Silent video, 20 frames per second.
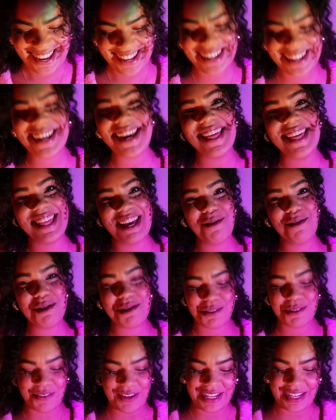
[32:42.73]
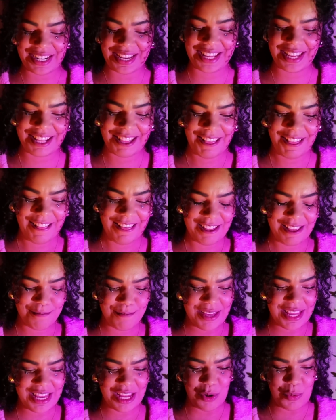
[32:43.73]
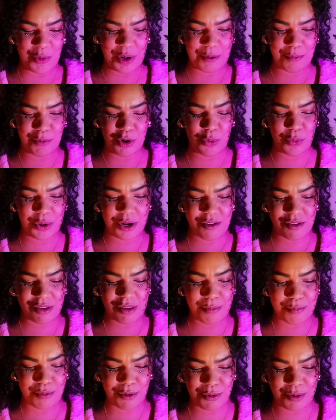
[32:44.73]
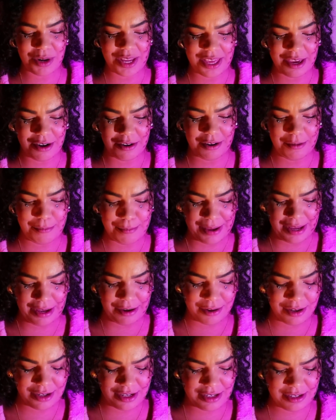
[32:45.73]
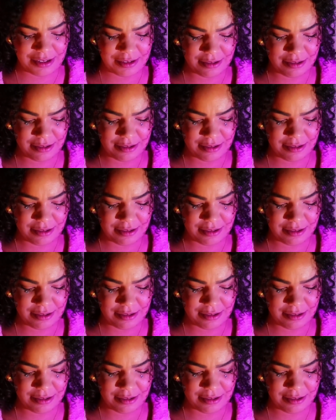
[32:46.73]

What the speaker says: Okay, that was funny. Let me get one more. What is the bowl here about?